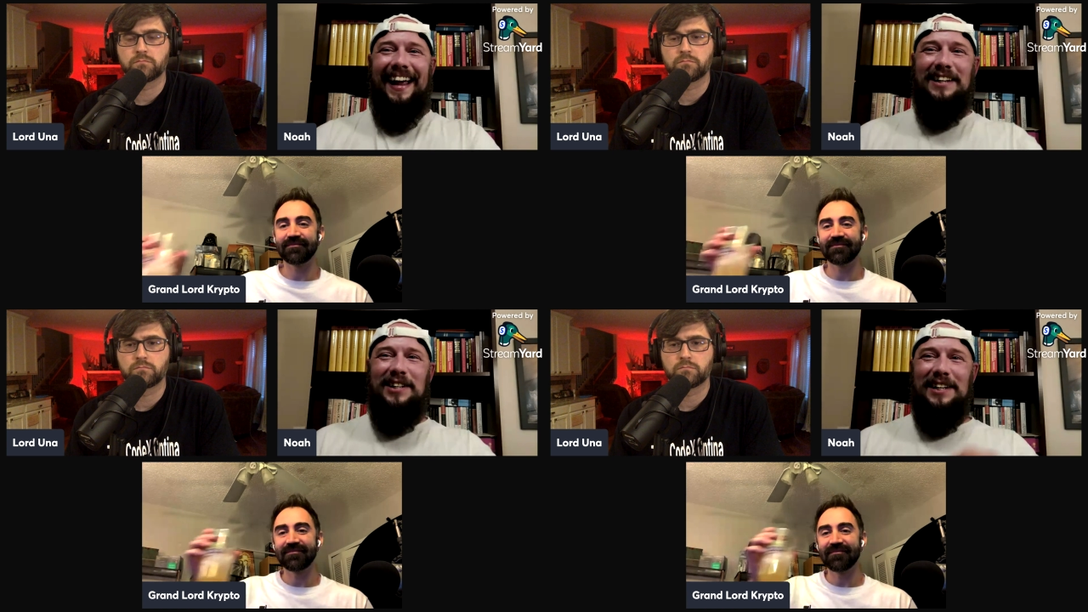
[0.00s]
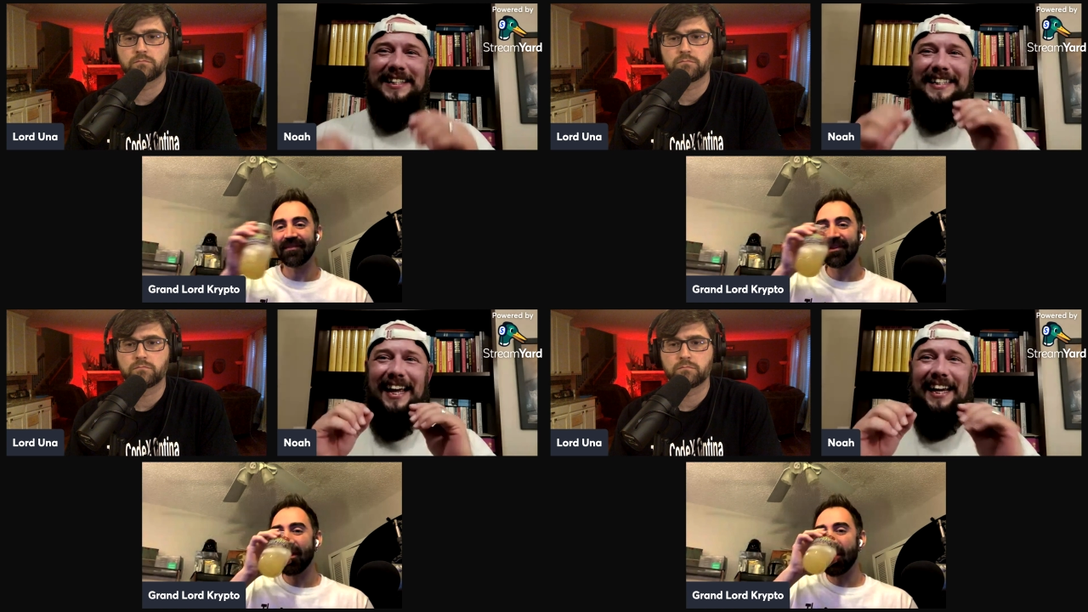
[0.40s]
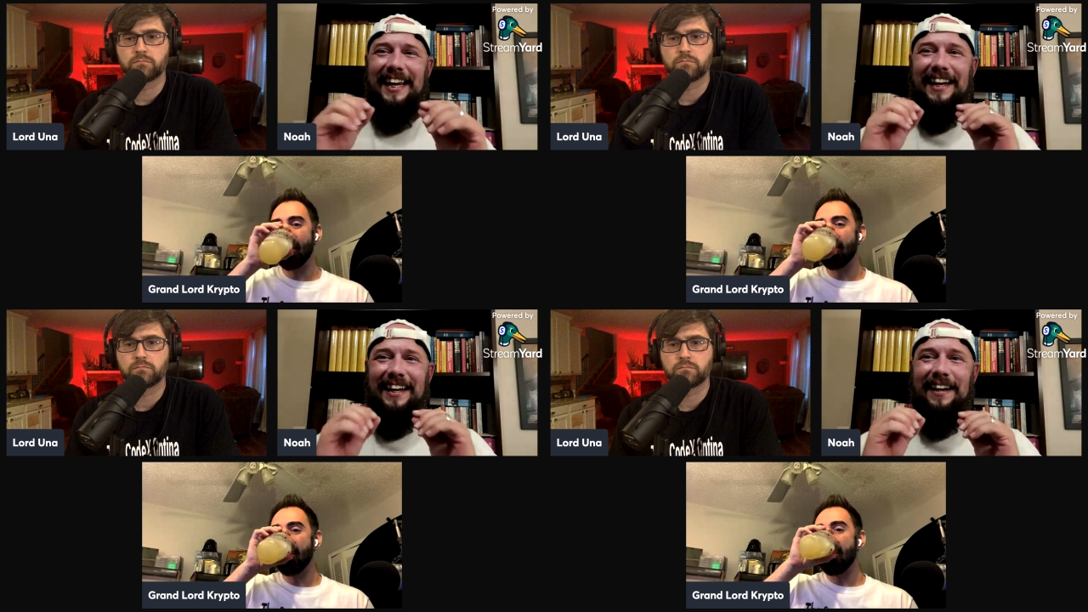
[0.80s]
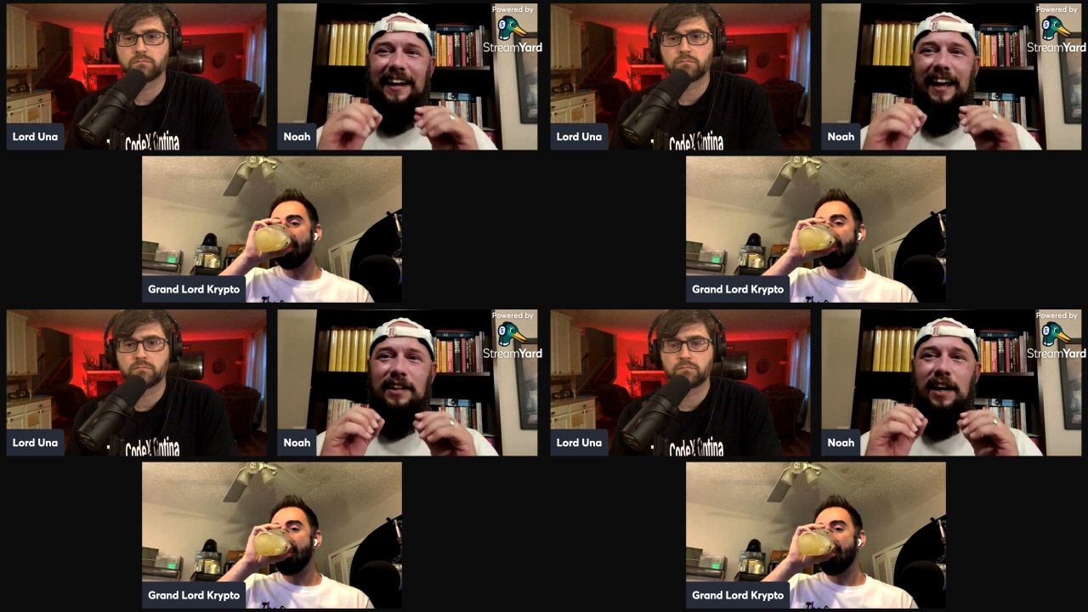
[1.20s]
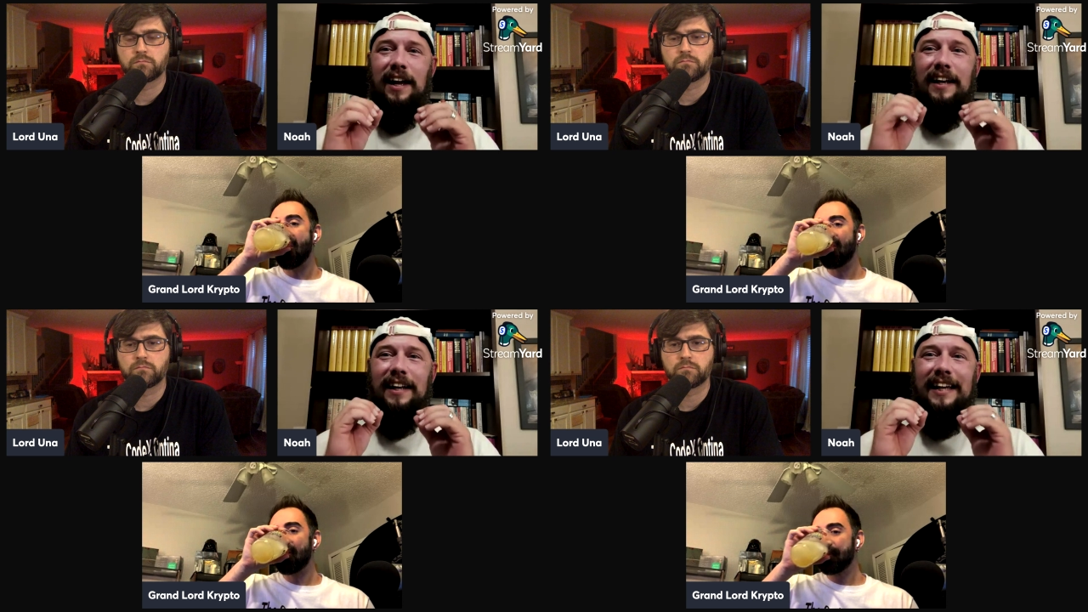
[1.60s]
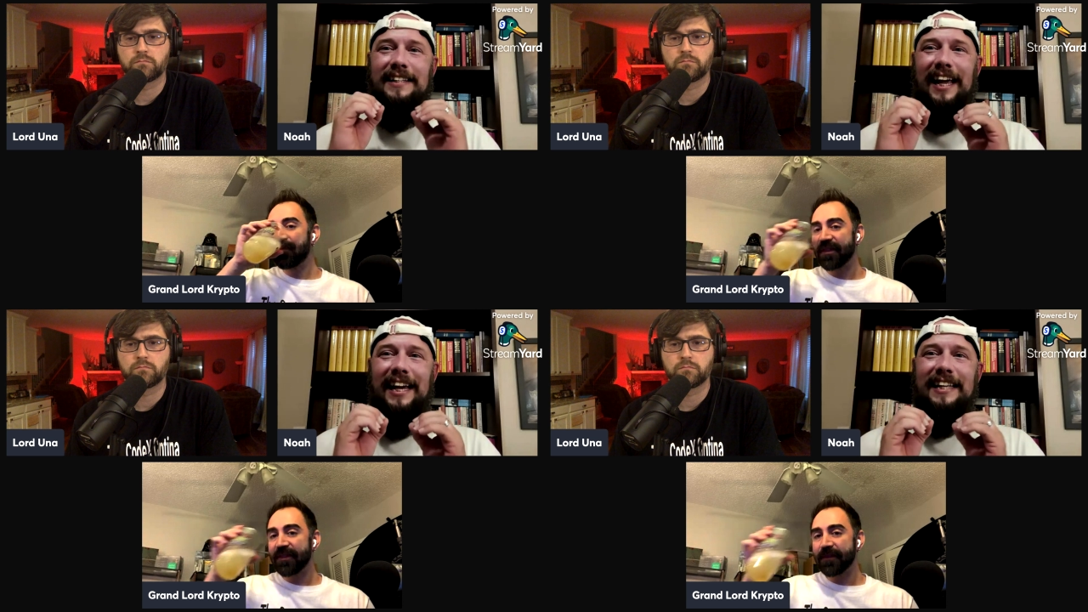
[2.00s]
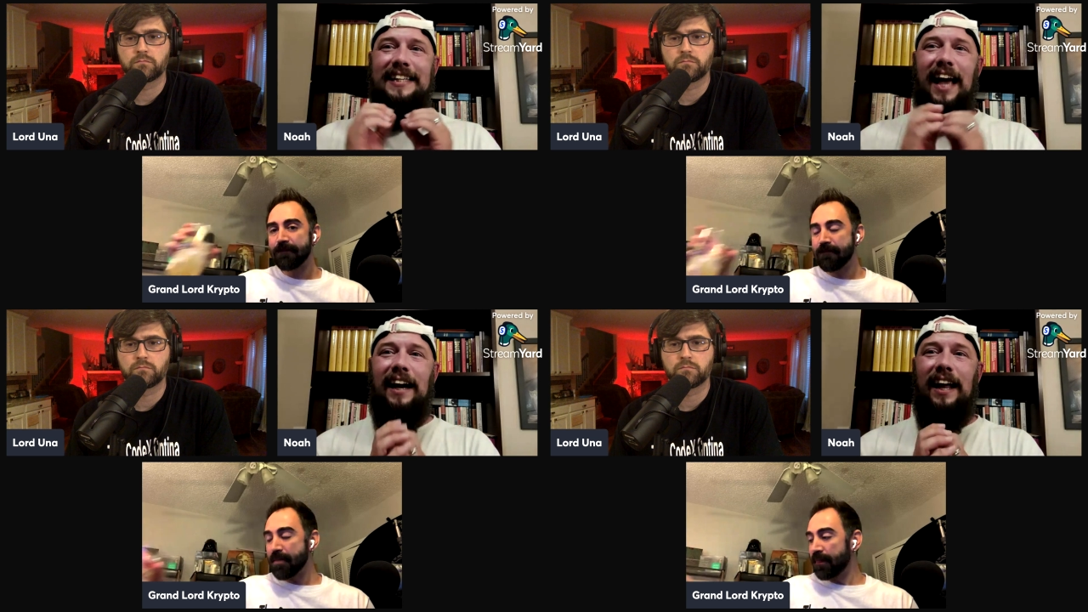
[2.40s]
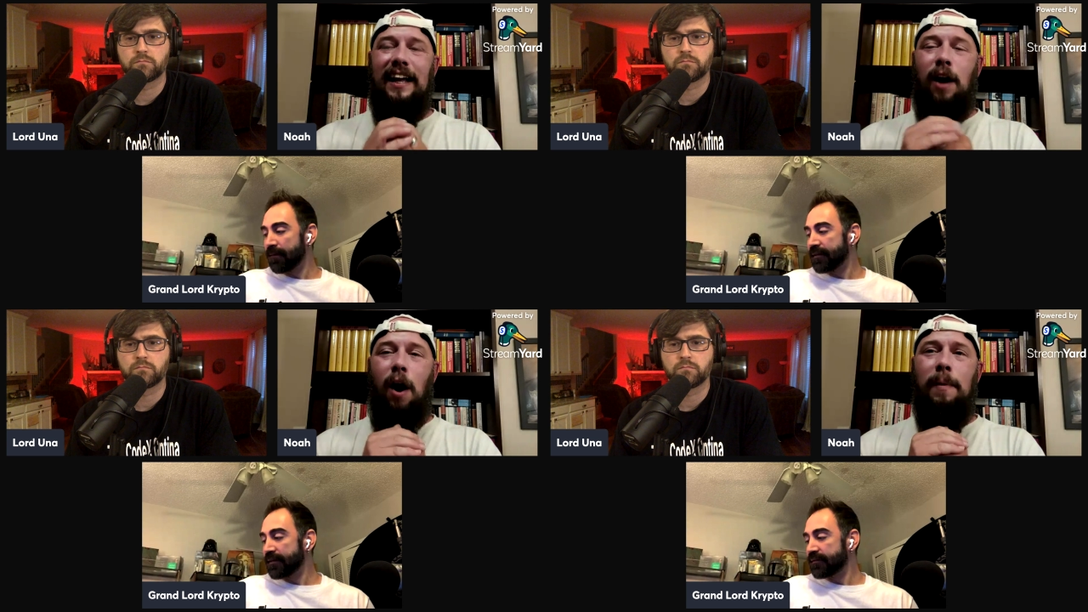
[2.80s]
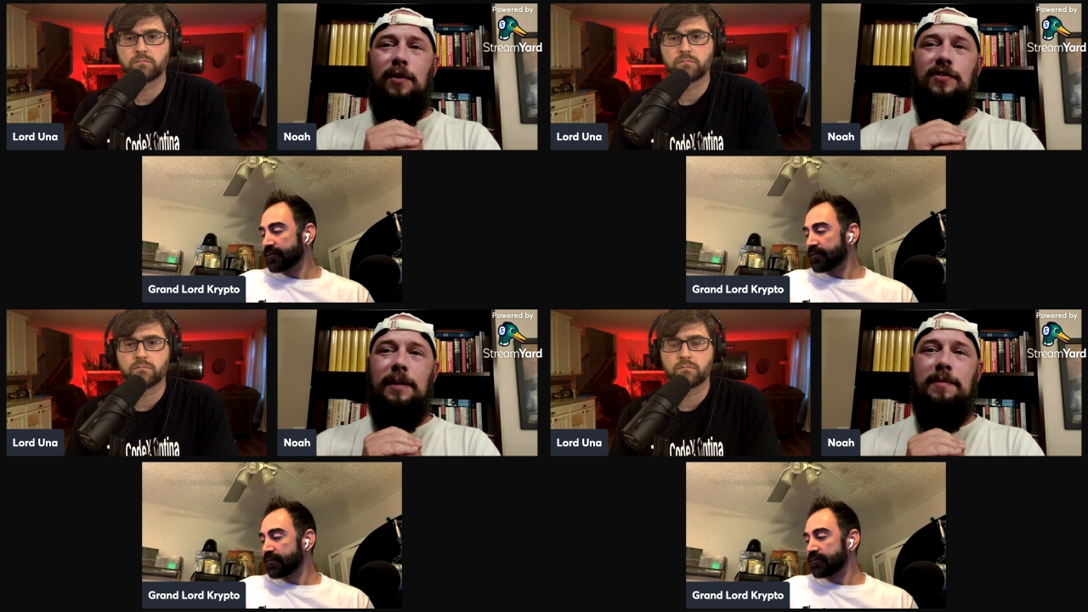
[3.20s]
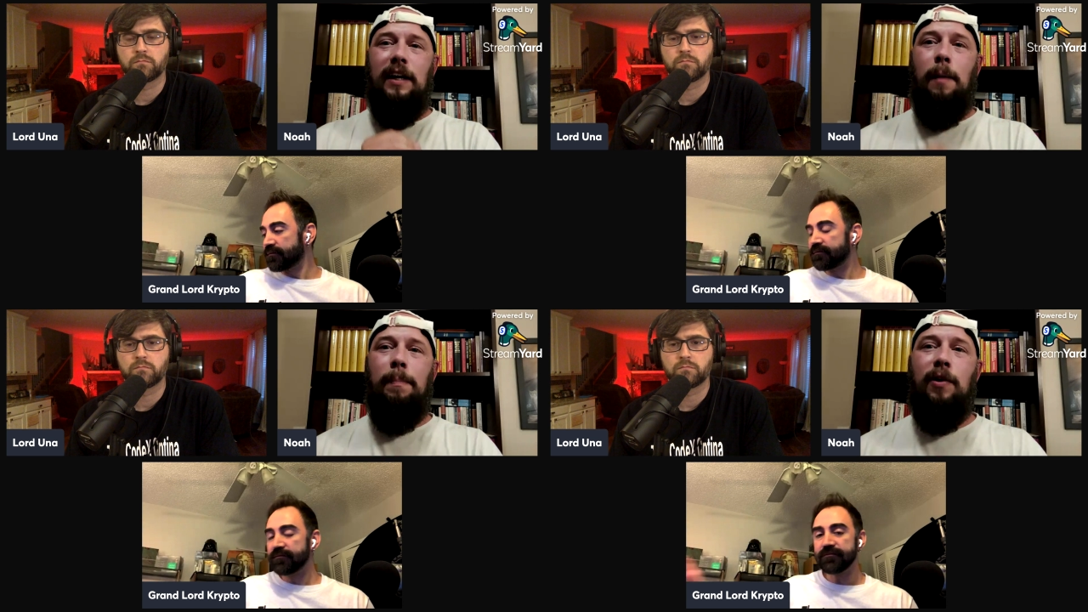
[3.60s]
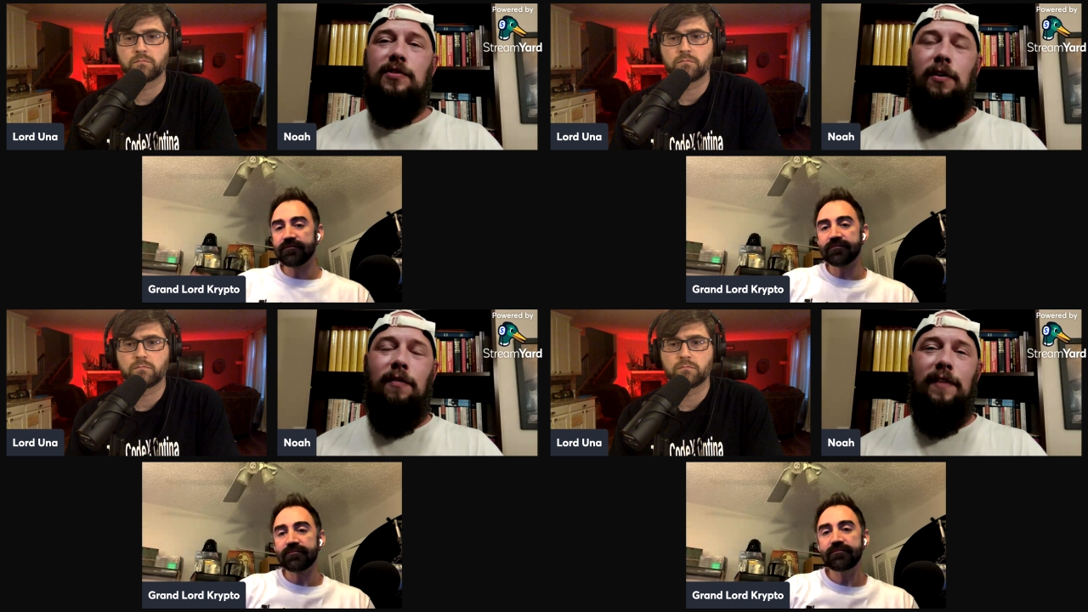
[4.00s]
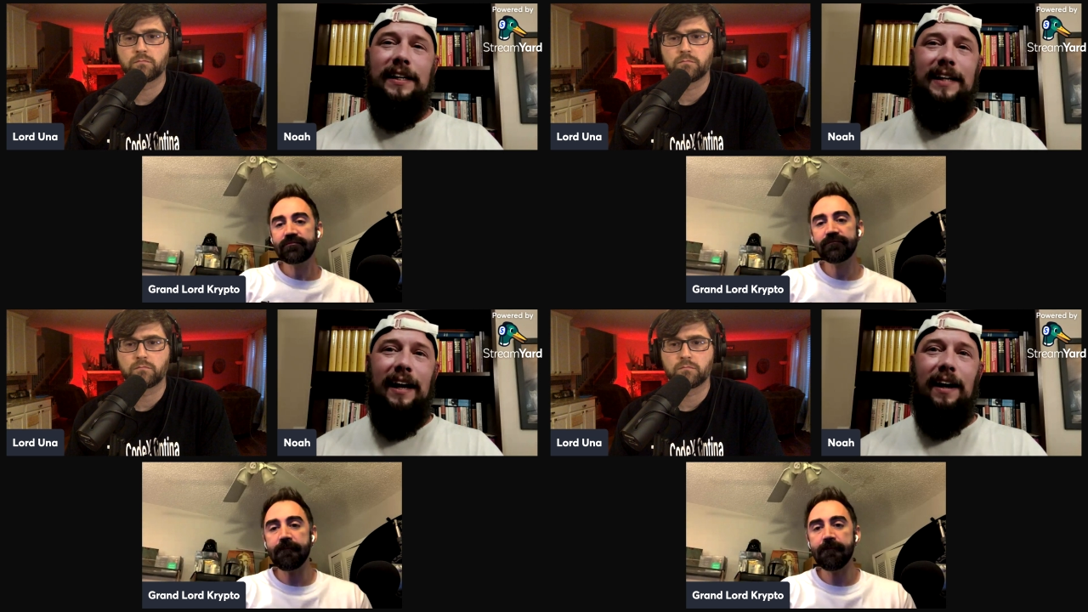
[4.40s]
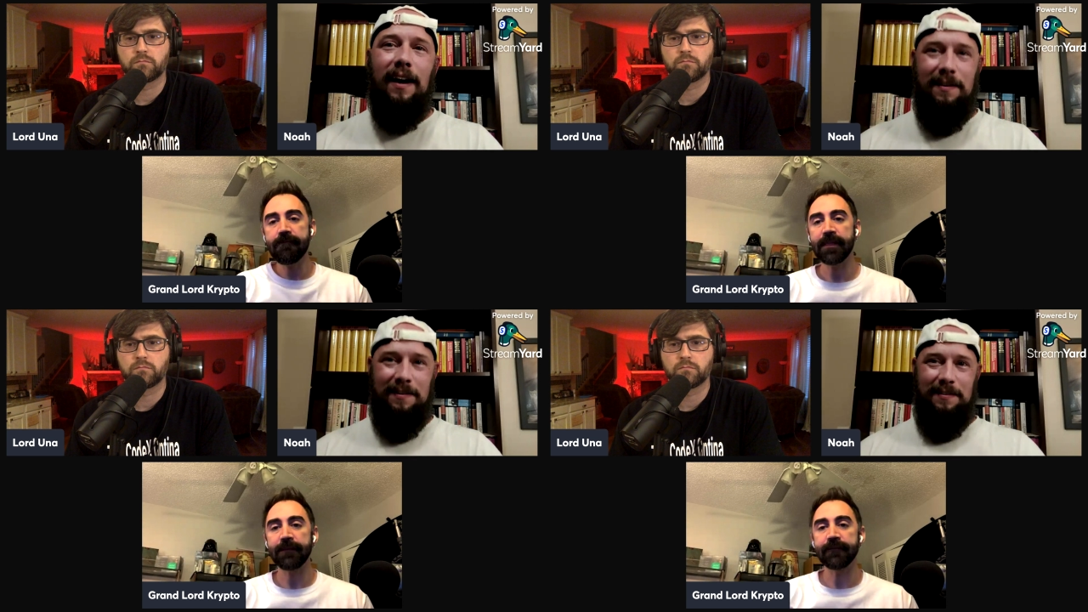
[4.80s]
Speaker 1: he's just digging. He he's he's got. It almost seems like a personal vendetta.